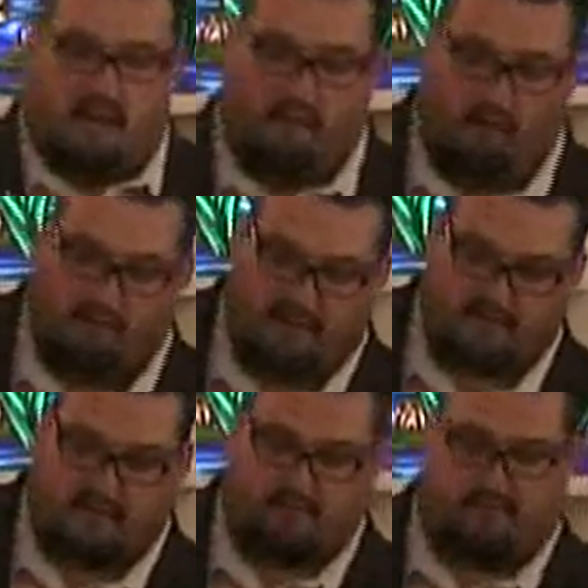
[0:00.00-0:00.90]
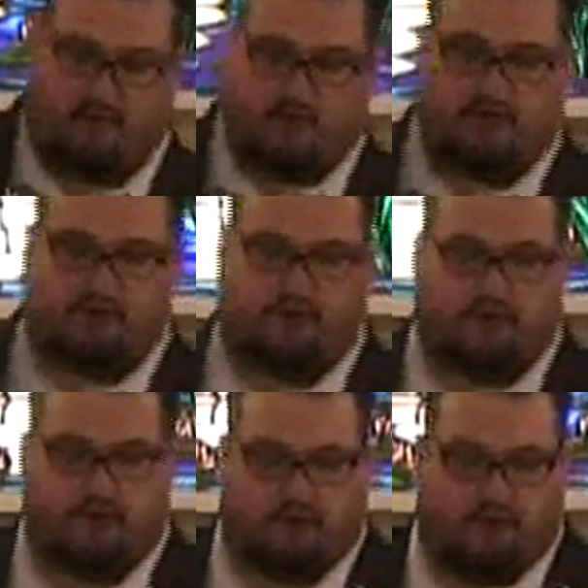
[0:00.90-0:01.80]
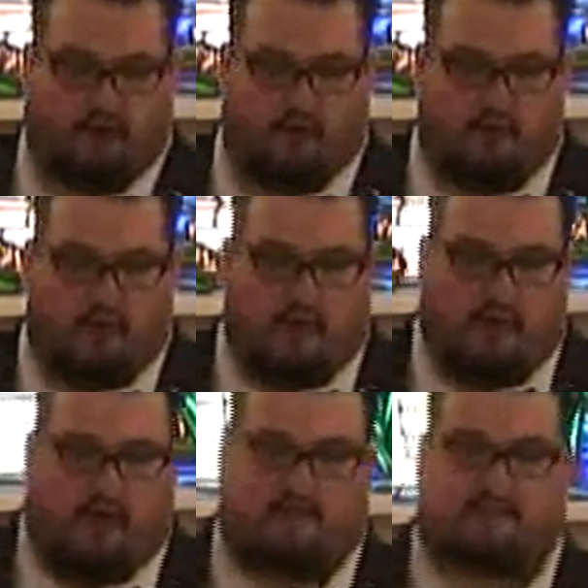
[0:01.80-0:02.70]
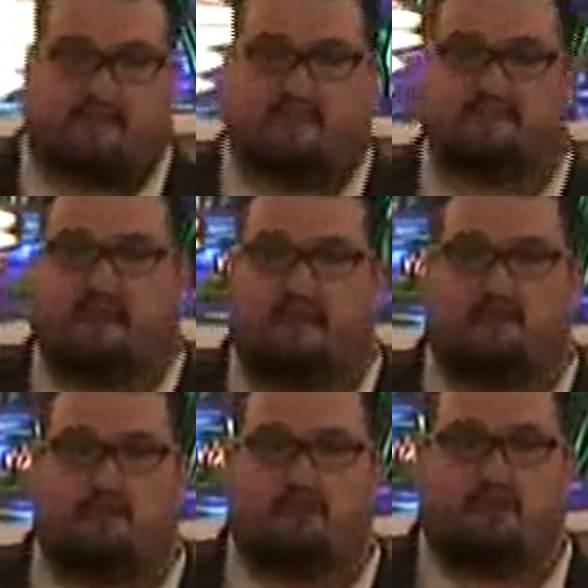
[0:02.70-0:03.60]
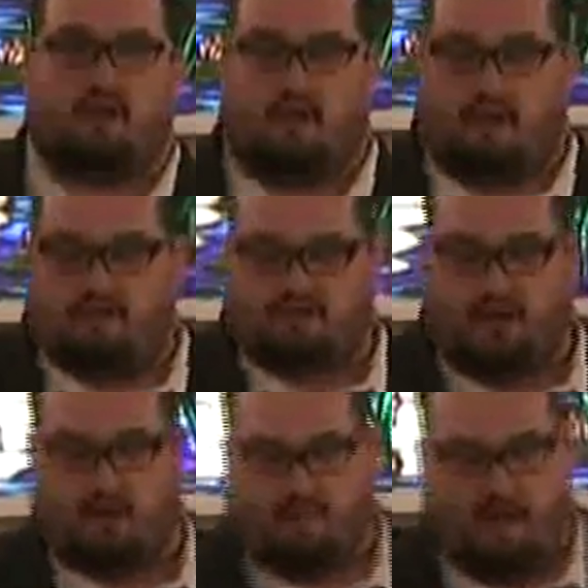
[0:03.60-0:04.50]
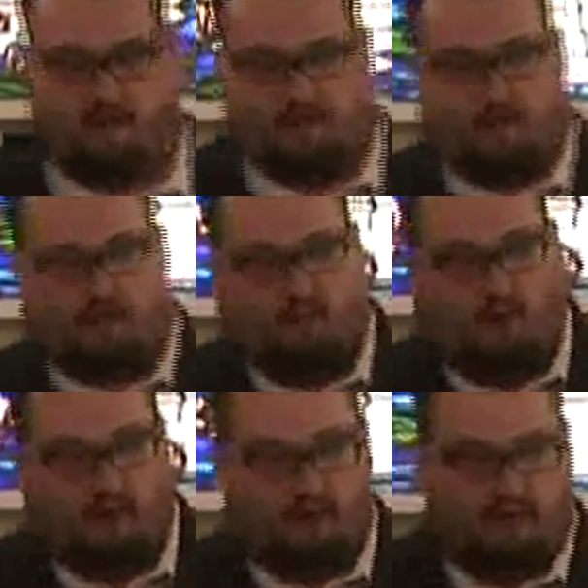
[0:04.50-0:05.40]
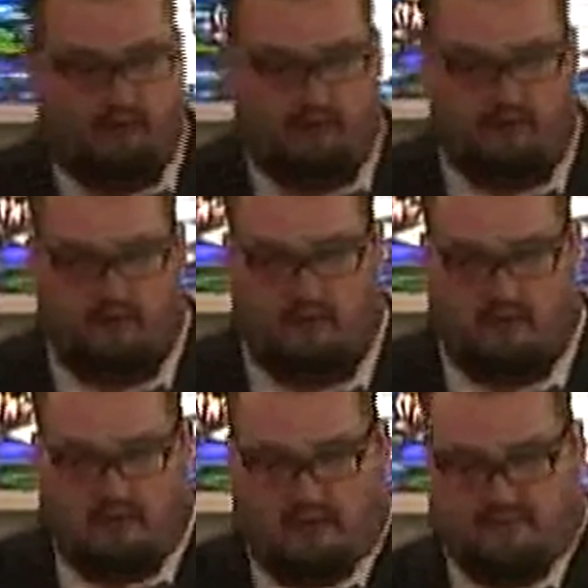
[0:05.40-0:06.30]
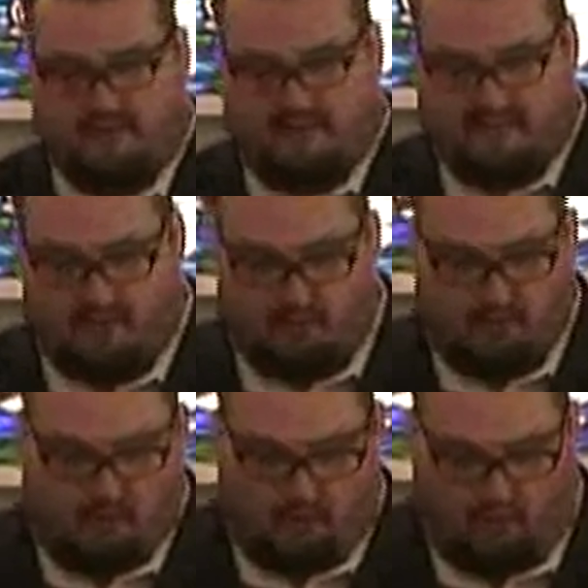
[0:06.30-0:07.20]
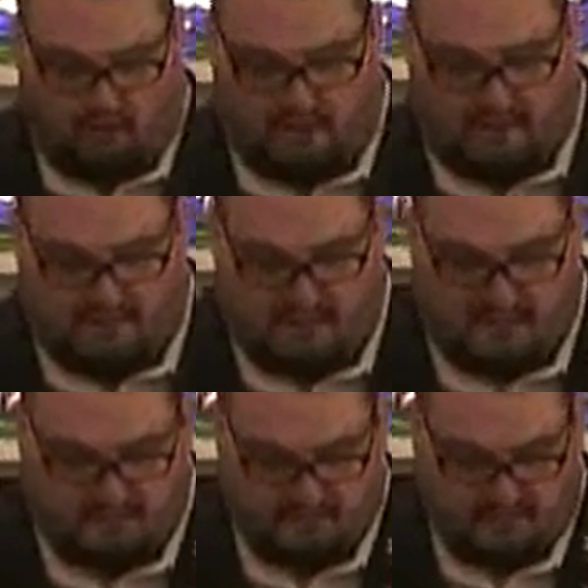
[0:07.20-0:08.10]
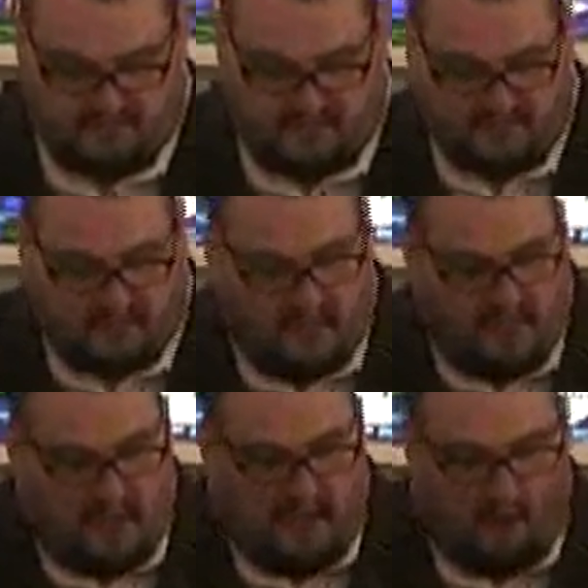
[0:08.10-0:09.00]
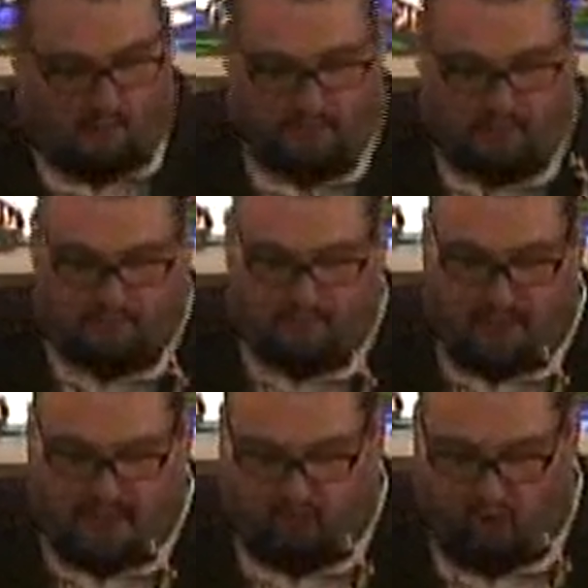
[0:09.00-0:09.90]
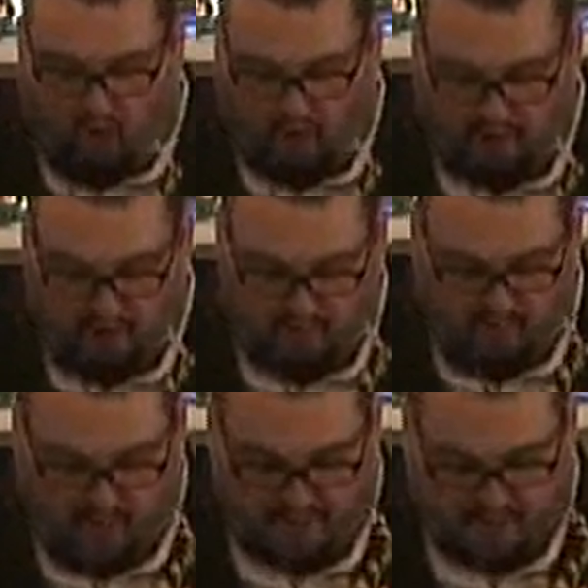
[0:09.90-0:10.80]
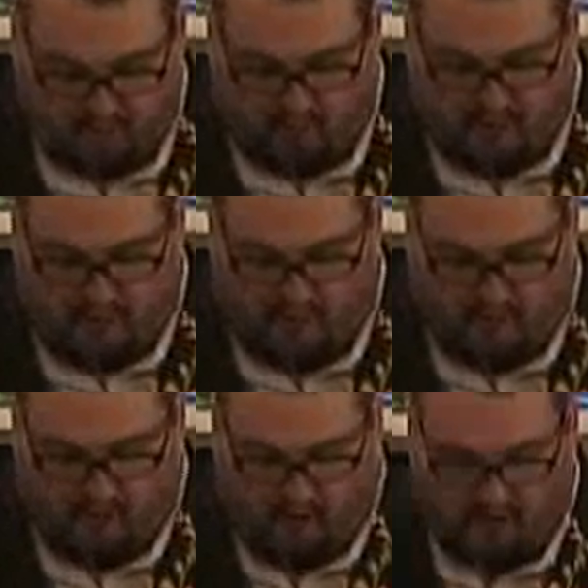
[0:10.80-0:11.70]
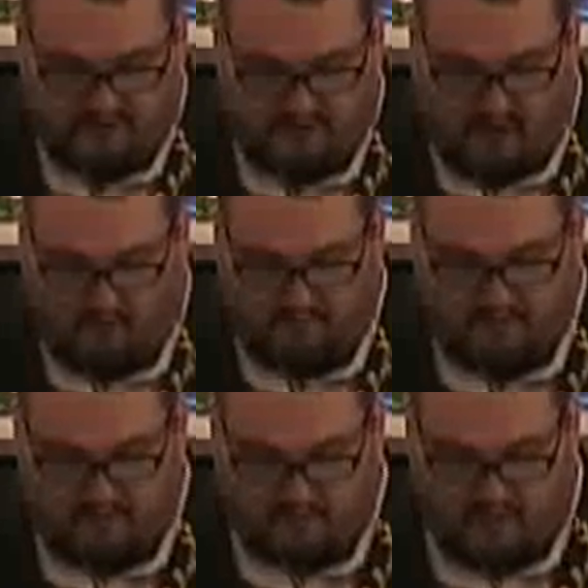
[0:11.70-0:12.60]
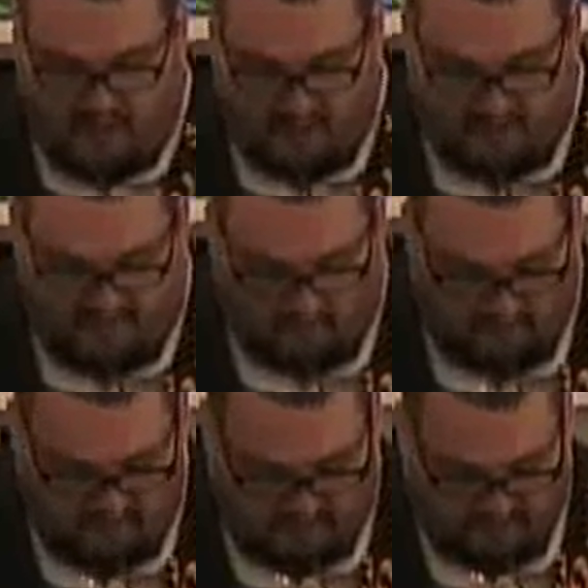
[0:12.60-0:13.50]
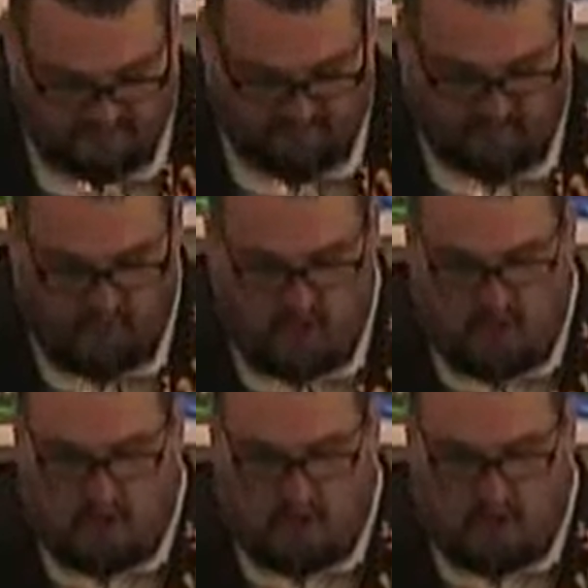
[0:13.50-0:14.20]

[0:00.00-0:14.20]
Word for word: Now, I want to make something very clear here, though. It says that in Jeremiah 31, it says that you will no longer need teachers. It says, I'll put my law in their minds, I'll write it on their hearts, and I'll be their God, and they'll be my people.